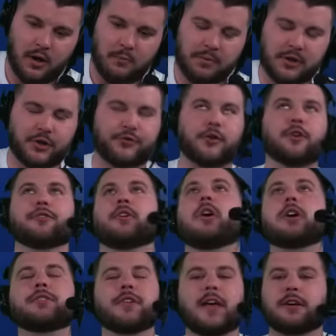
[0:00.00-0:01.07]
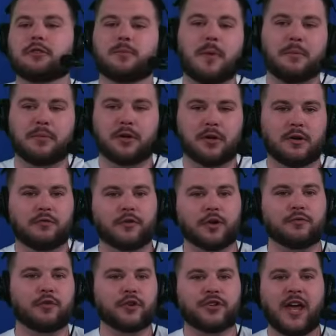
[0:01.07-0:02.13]
Because for as long as I can remember, for
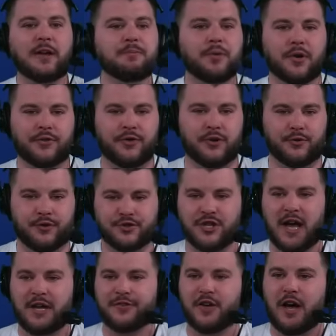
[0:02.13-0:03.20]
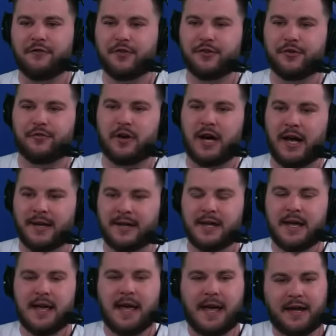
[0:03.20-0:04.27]
10-plus years, the Giants' offensive line
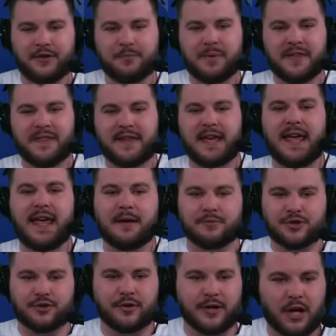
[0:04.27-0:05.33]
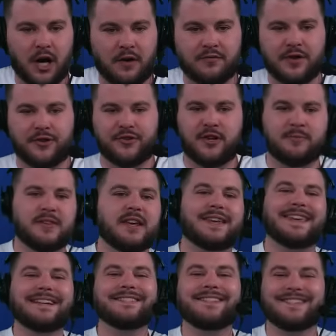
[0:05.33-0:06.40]
has been the hamstring of this team, the
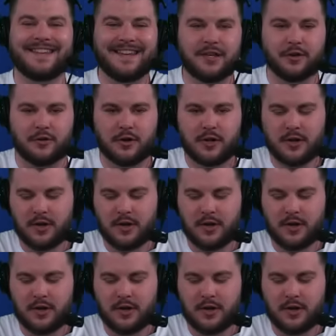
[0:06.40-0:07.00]
Achilles heel,